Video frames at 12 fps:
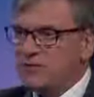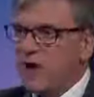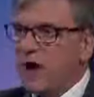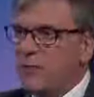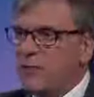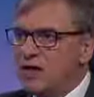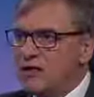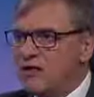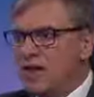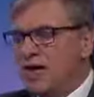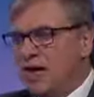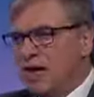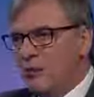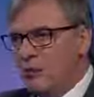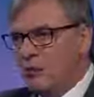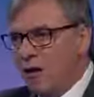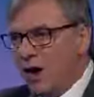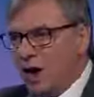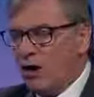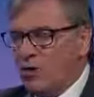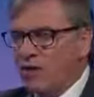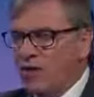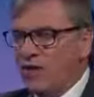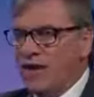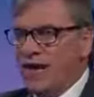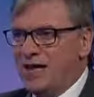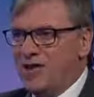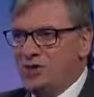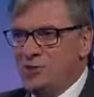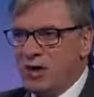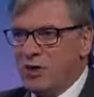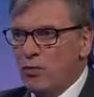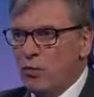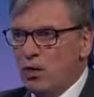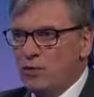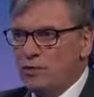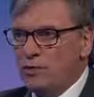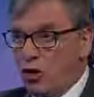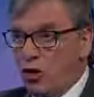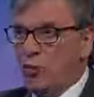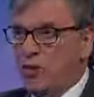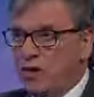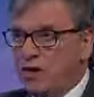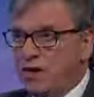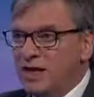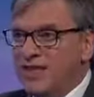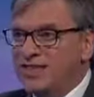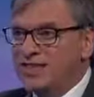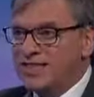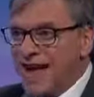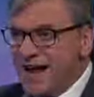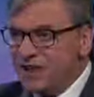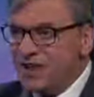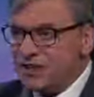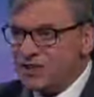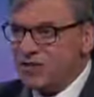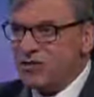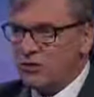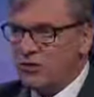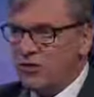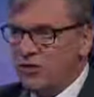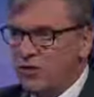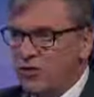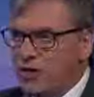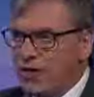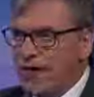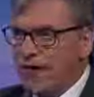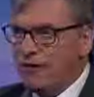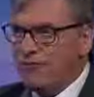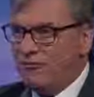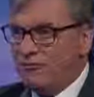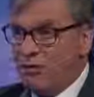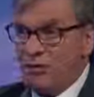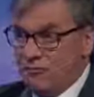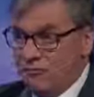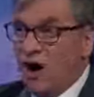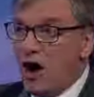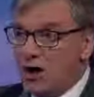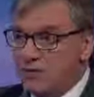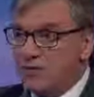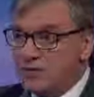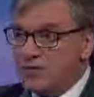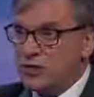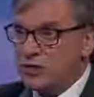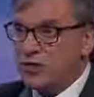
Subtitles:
farmers, but on the other hand, you might want common standards across the UK for farms so